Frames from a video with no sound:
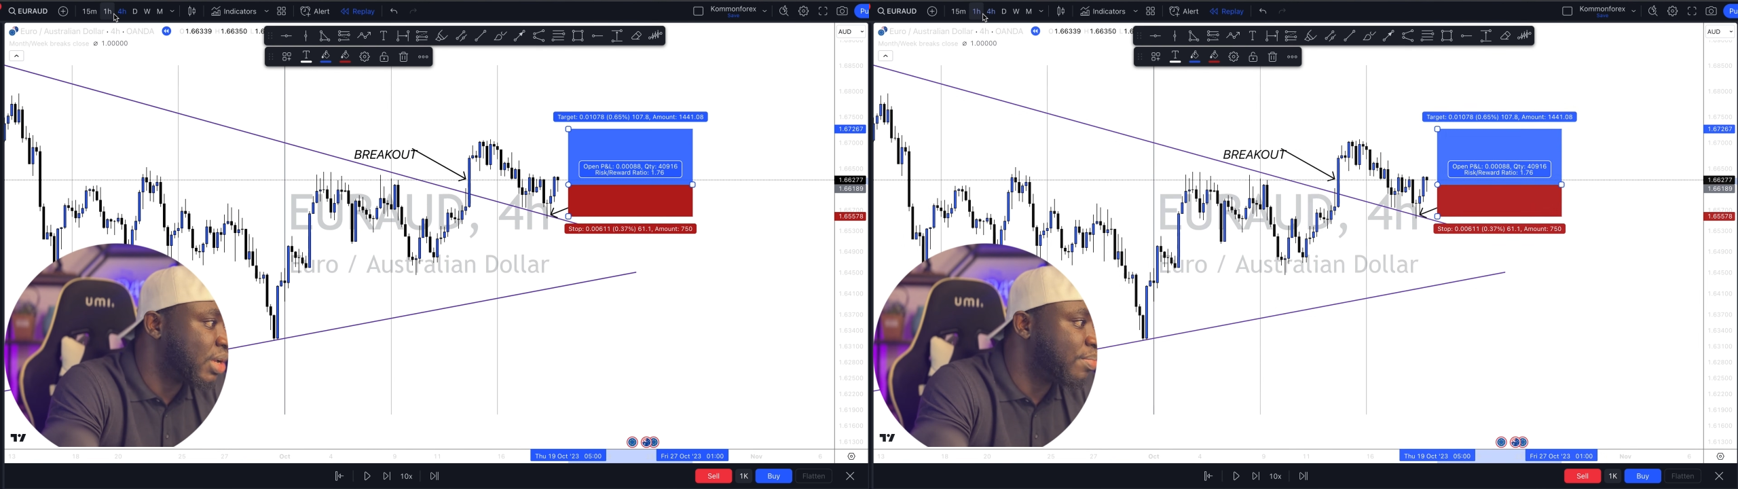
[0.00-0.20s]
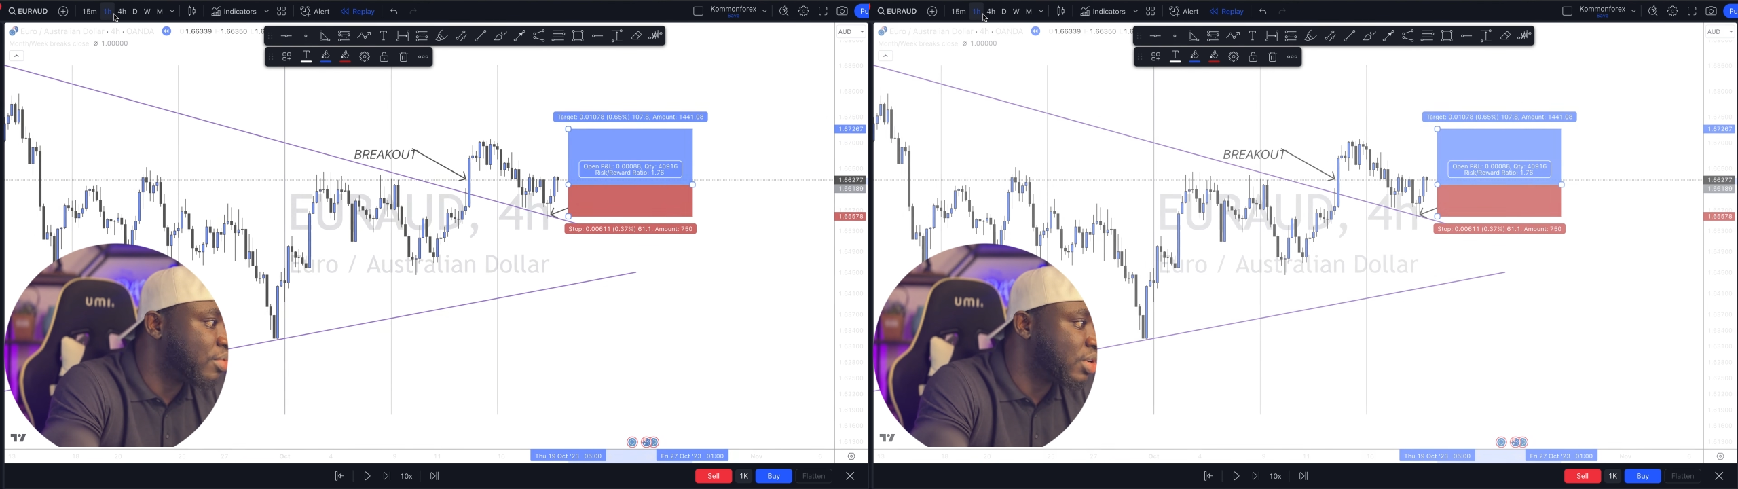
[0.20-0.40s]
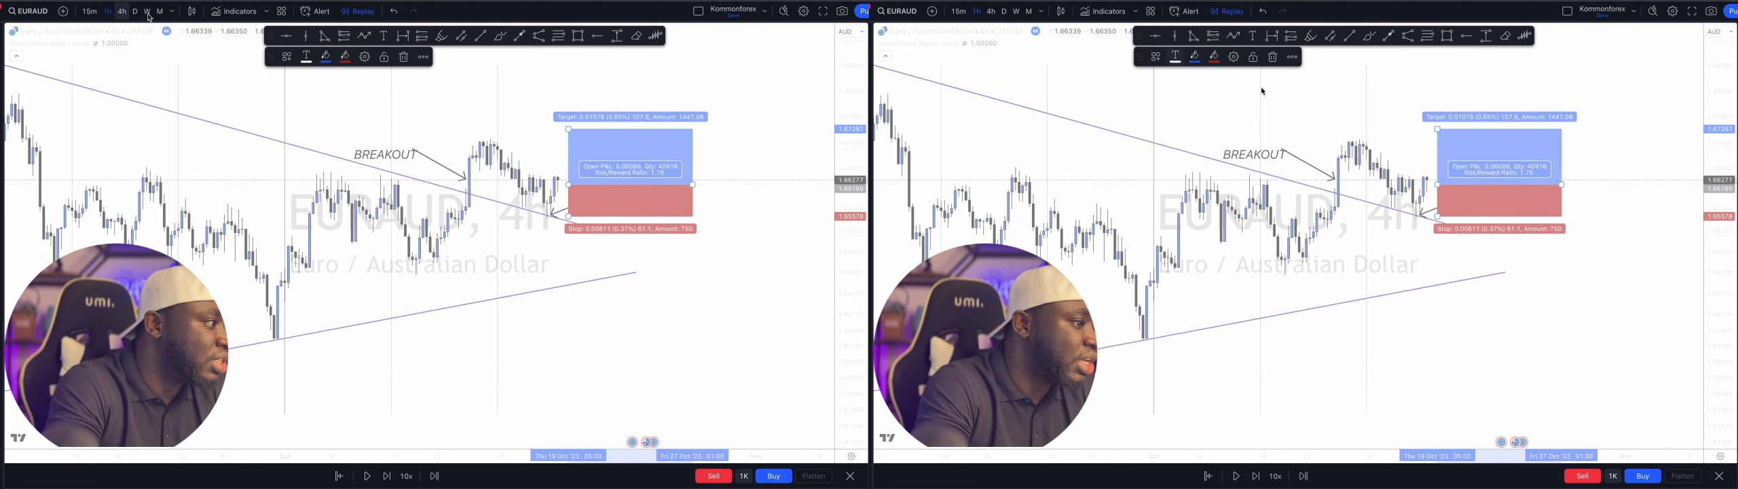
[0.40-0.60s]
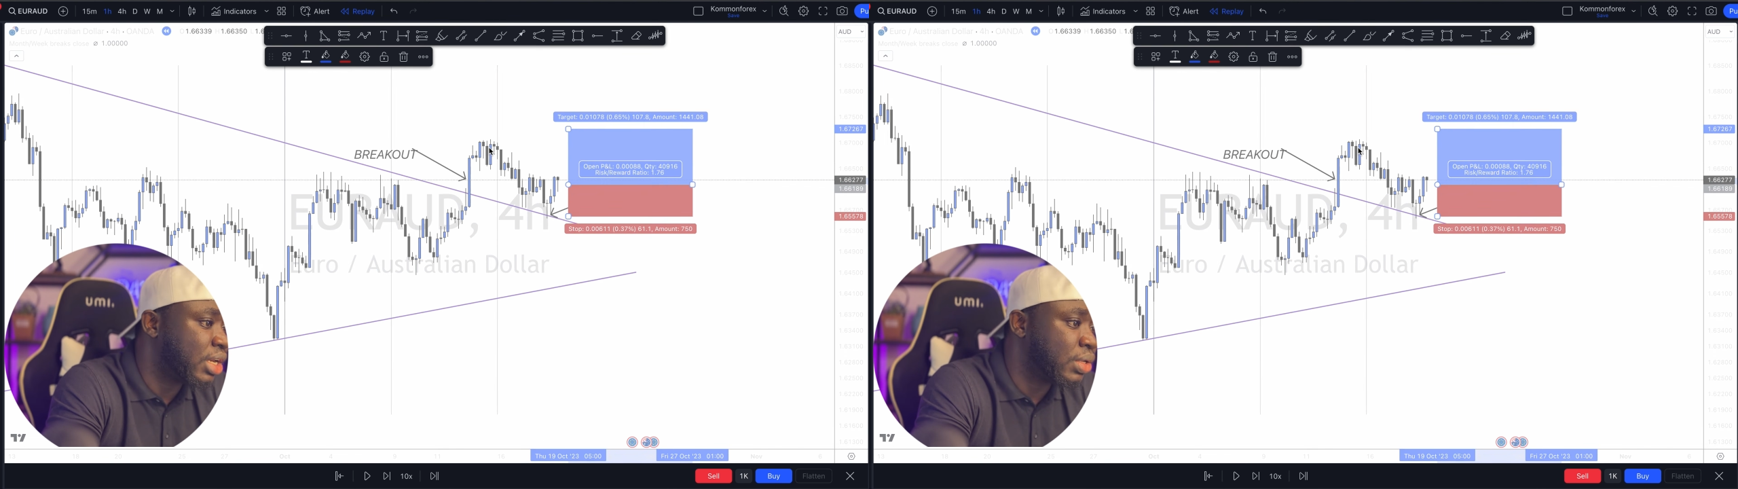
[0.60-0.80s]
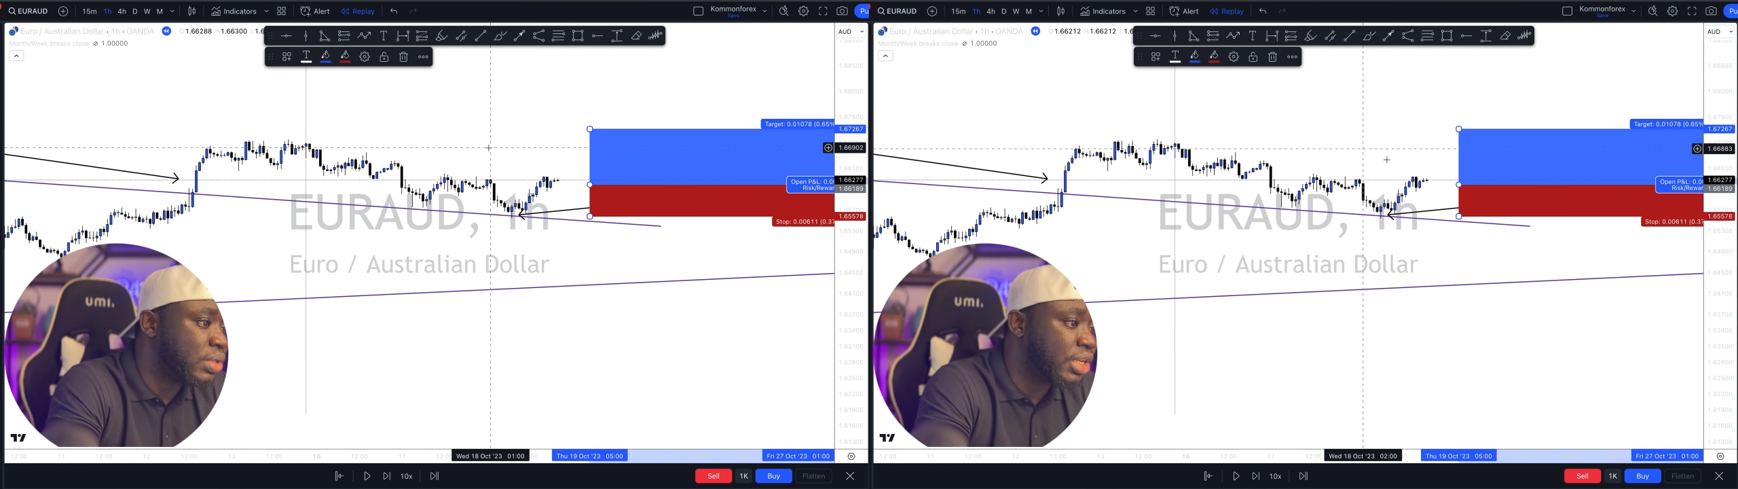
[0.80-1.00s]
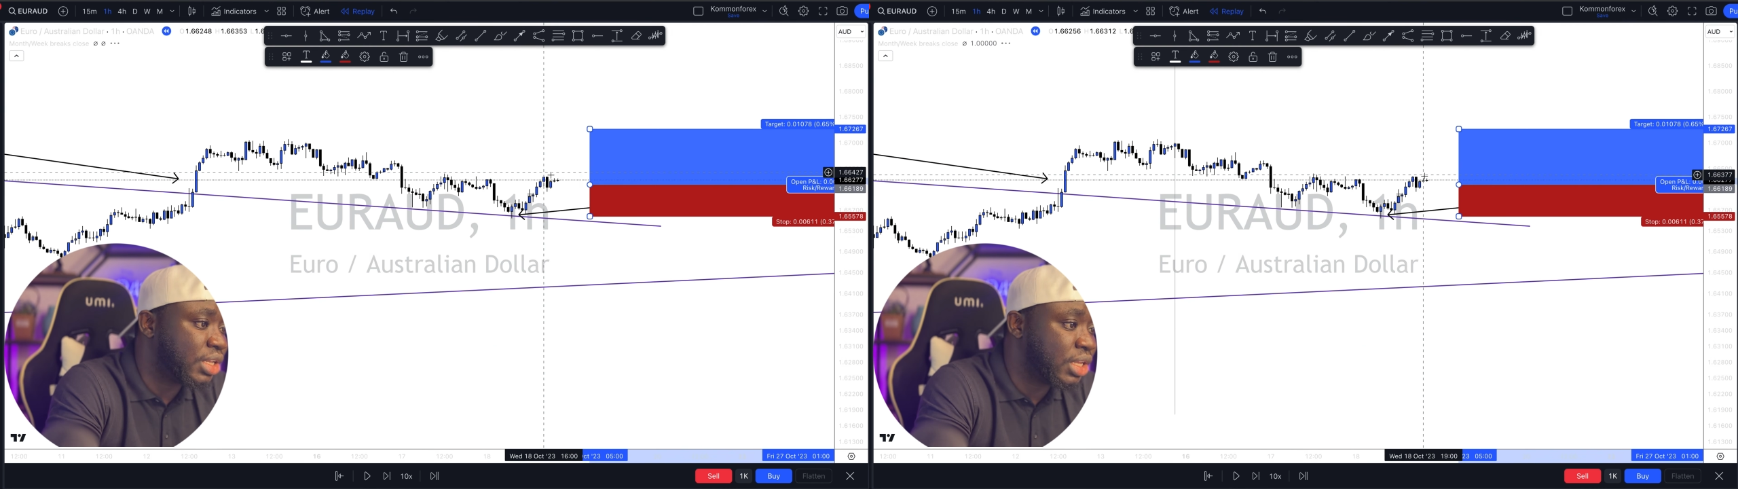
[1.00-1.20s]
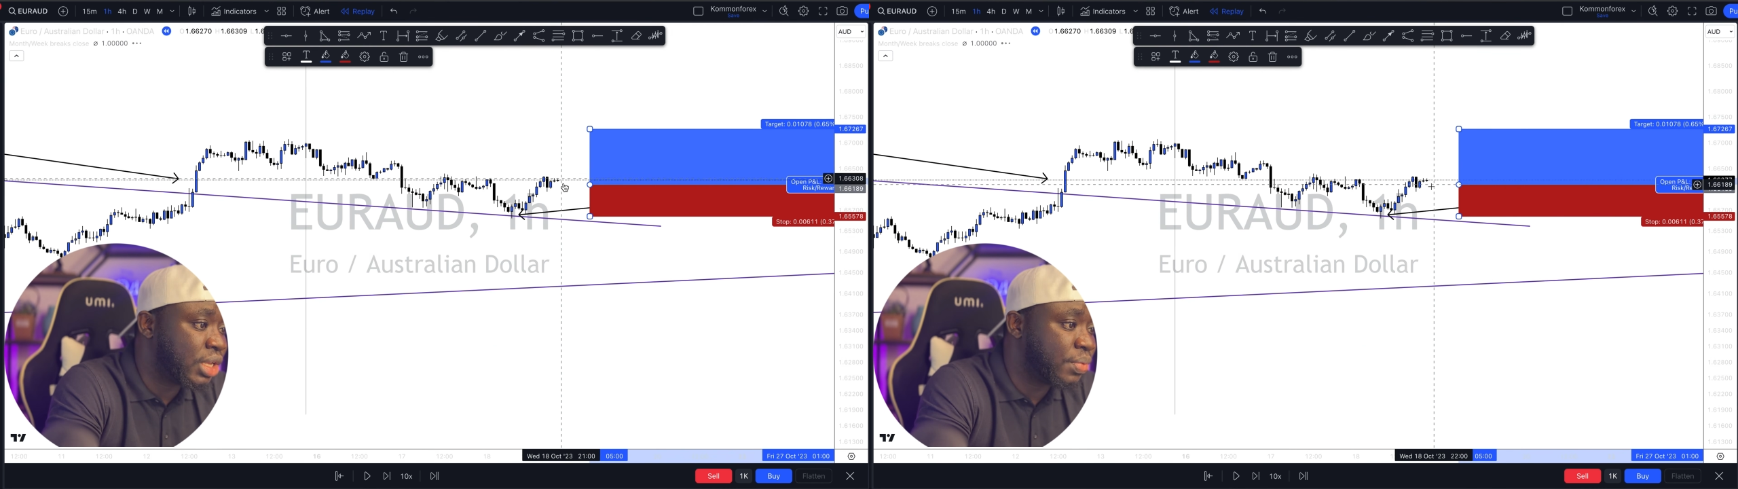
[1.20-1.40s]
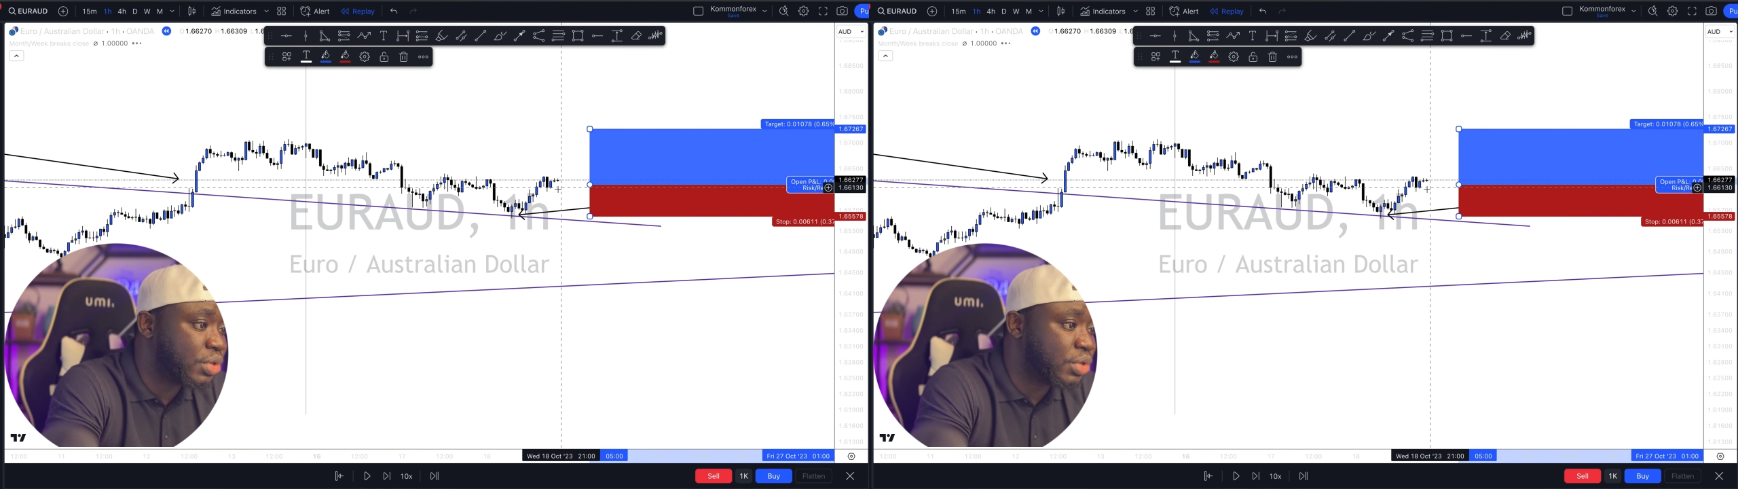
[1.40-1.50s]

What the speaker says: A bullish candle in here,